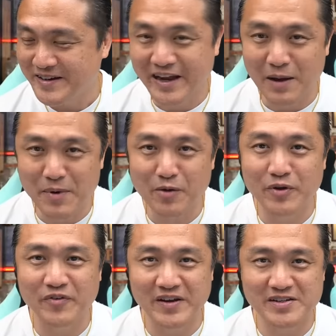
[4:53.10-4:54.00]
come up
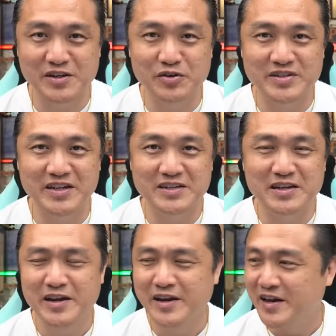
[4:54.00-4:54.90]
with excuses,
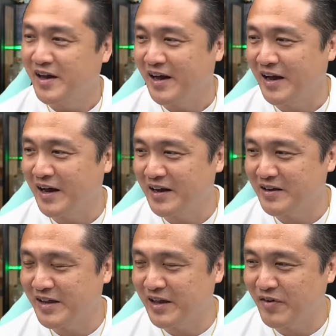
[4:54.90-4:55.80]

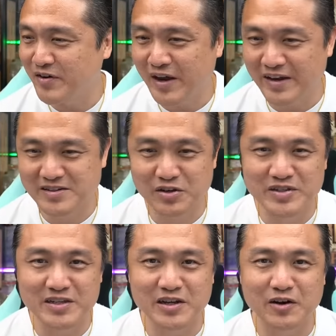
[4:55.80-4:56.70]
giving
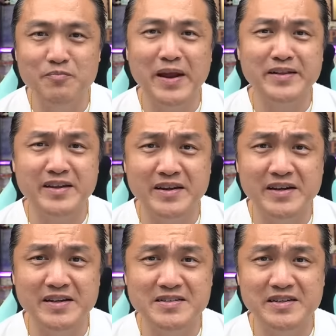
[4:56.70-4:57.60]
excuses of
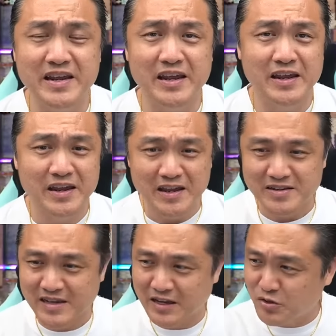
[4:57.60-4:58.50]
maintenance. They
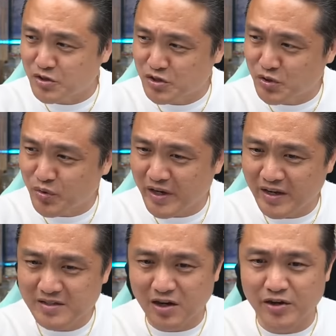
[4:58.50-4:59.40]
start to
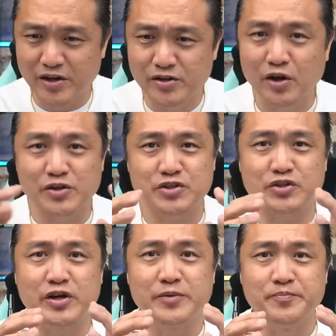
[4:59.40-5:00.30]
squeeze on the Nord
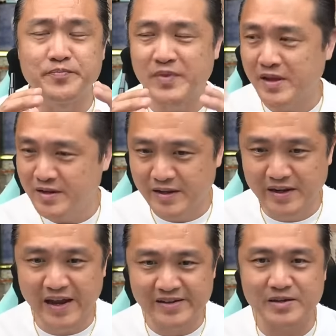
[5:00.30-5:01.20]
Stream, the
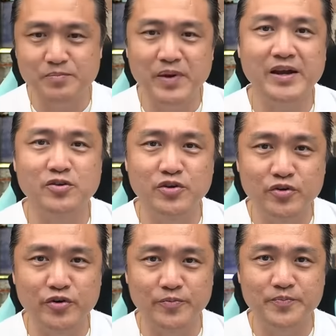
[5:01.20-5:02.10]
gas supply to
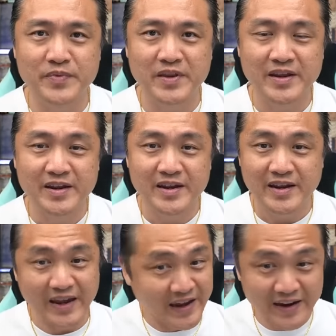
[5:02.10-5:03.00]
Europe.
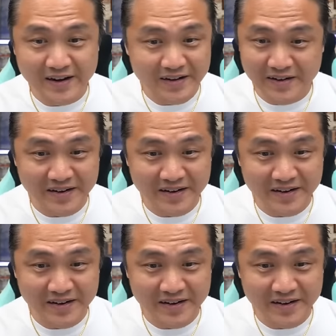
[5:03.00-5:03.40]
And